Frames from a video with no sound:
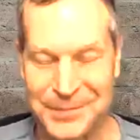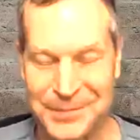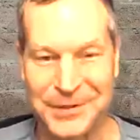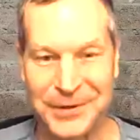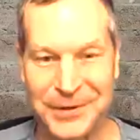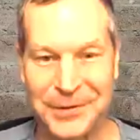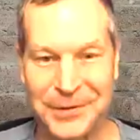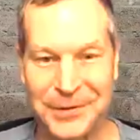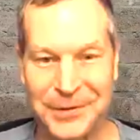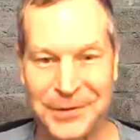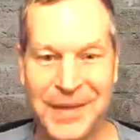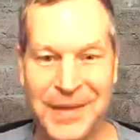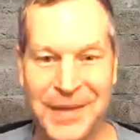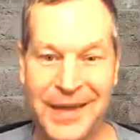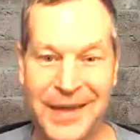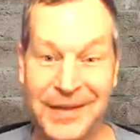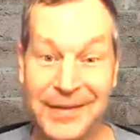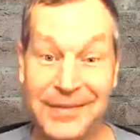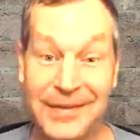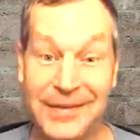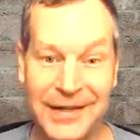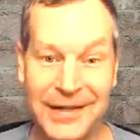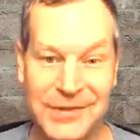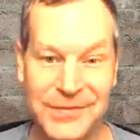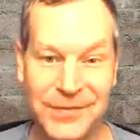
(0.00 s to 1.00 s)
so
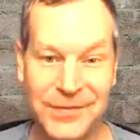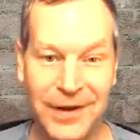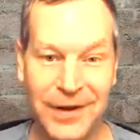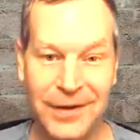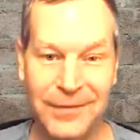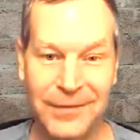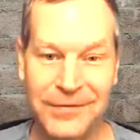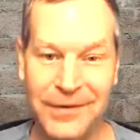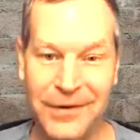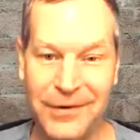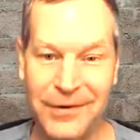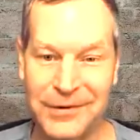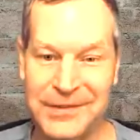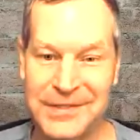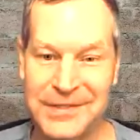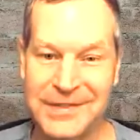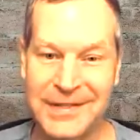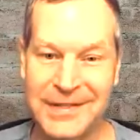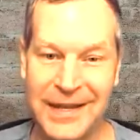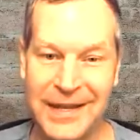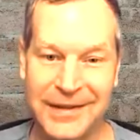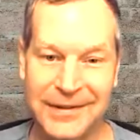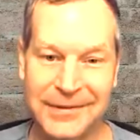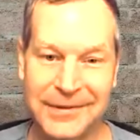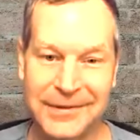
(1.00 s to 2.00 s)
next fall folks
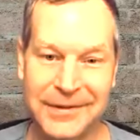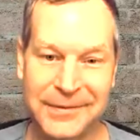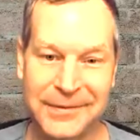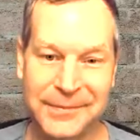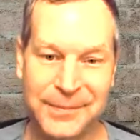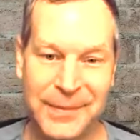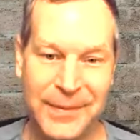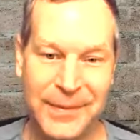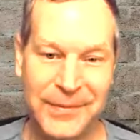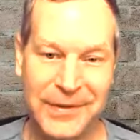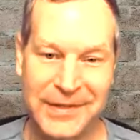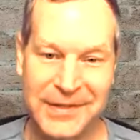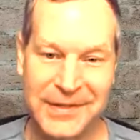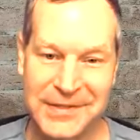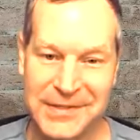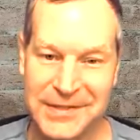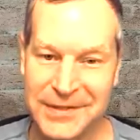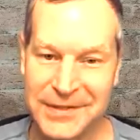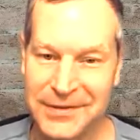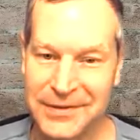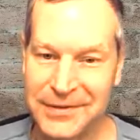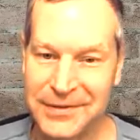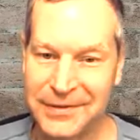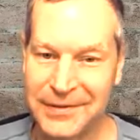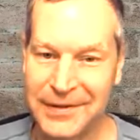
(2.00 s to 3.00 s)
take a look maybe
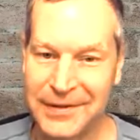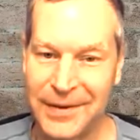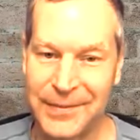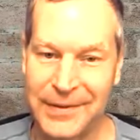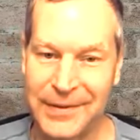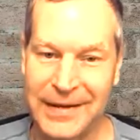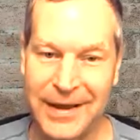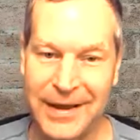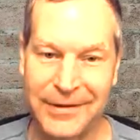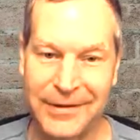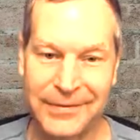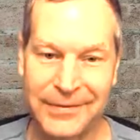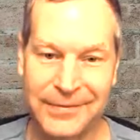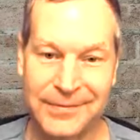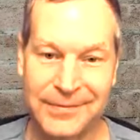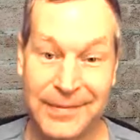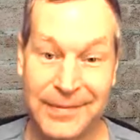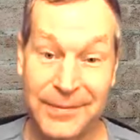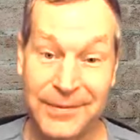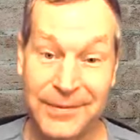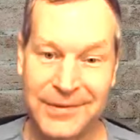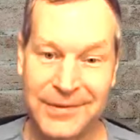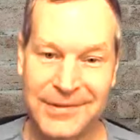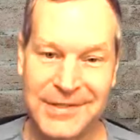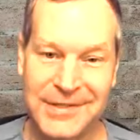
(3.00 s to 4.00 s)
consider coming out and
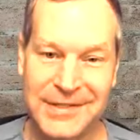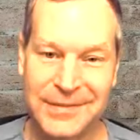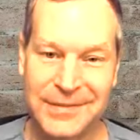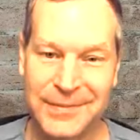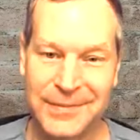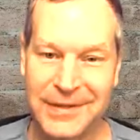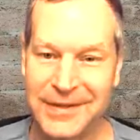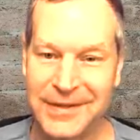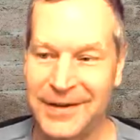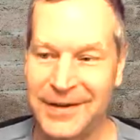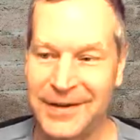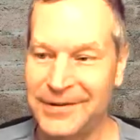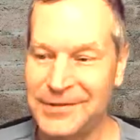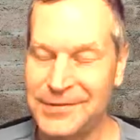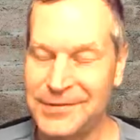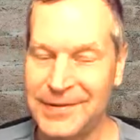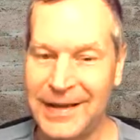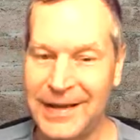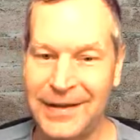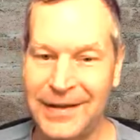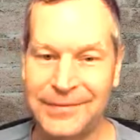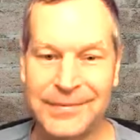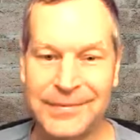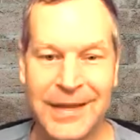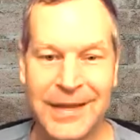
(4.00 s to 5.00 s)
maybe you'll see me there as
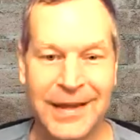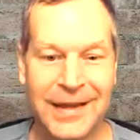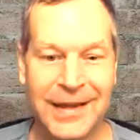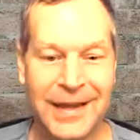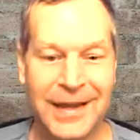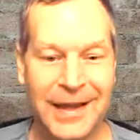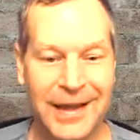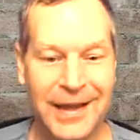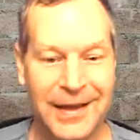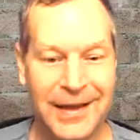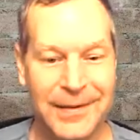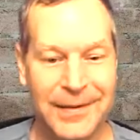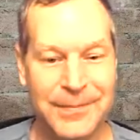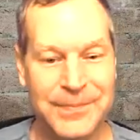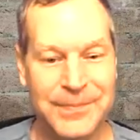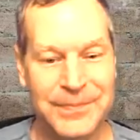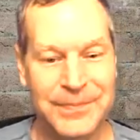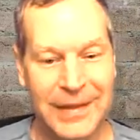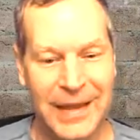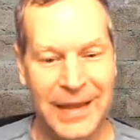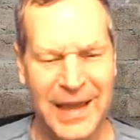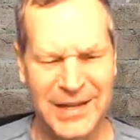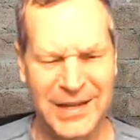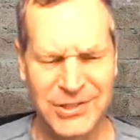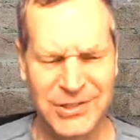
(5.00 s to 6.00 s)
well um
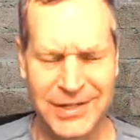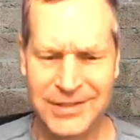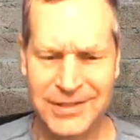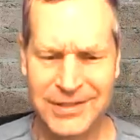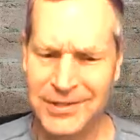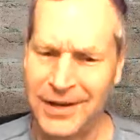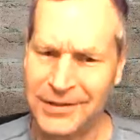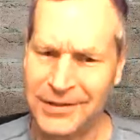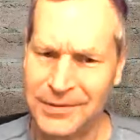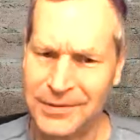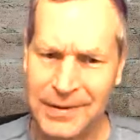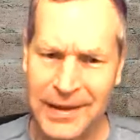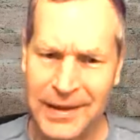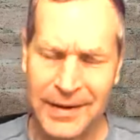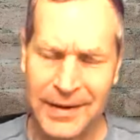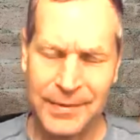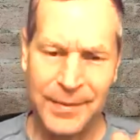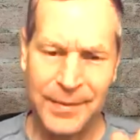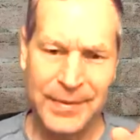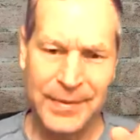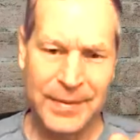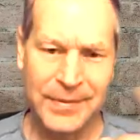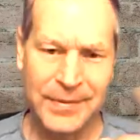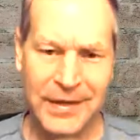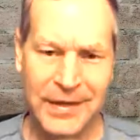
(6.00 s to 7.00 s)
yeah. actually talked to Rod
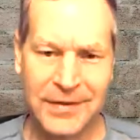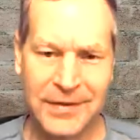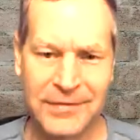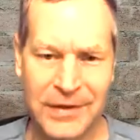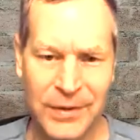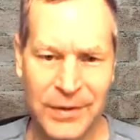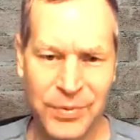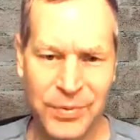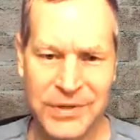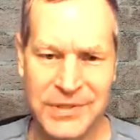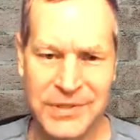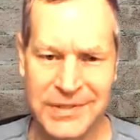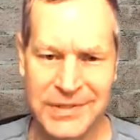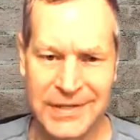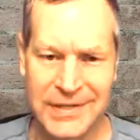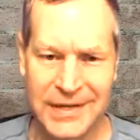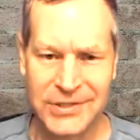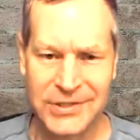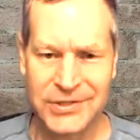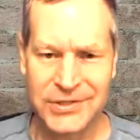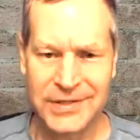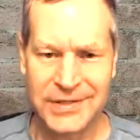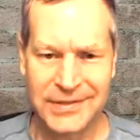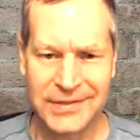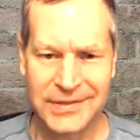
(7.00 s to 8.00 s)
about maybe giving a
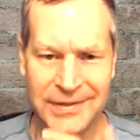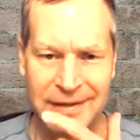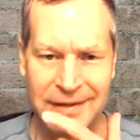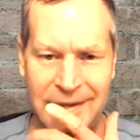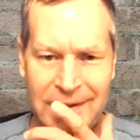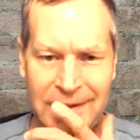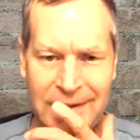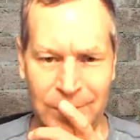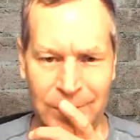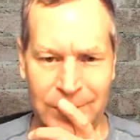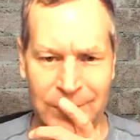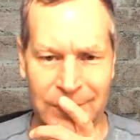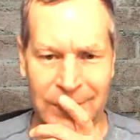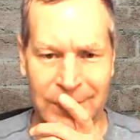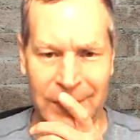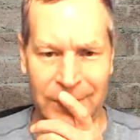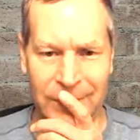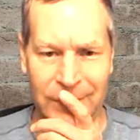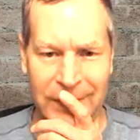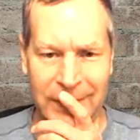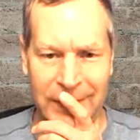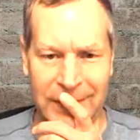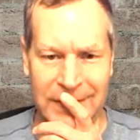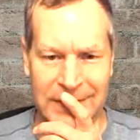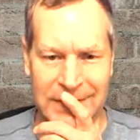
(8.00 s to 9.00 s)
presentation uh, at
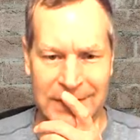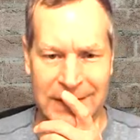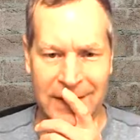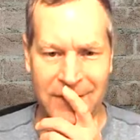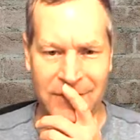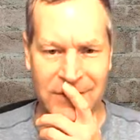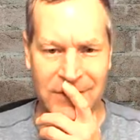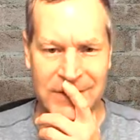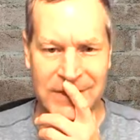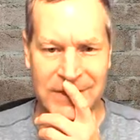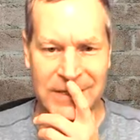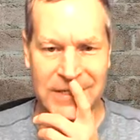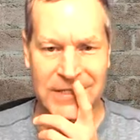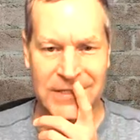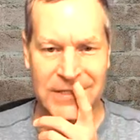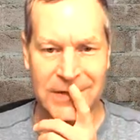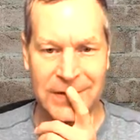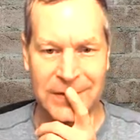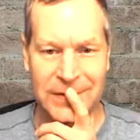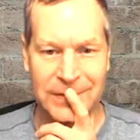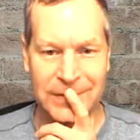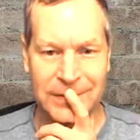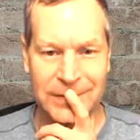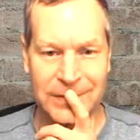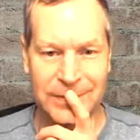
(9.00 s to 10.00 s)
one of these conferences
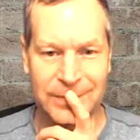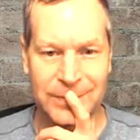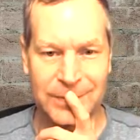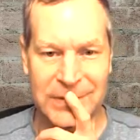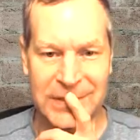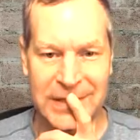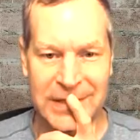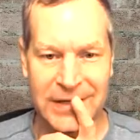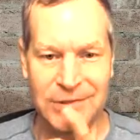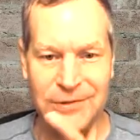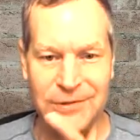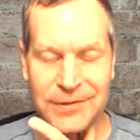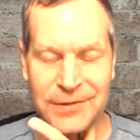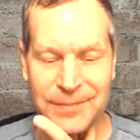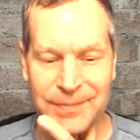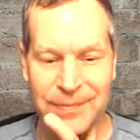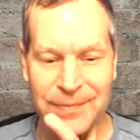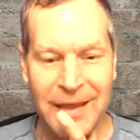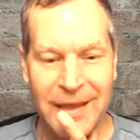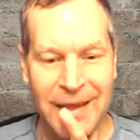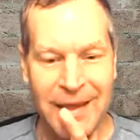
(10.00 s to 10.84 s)
so stay tuned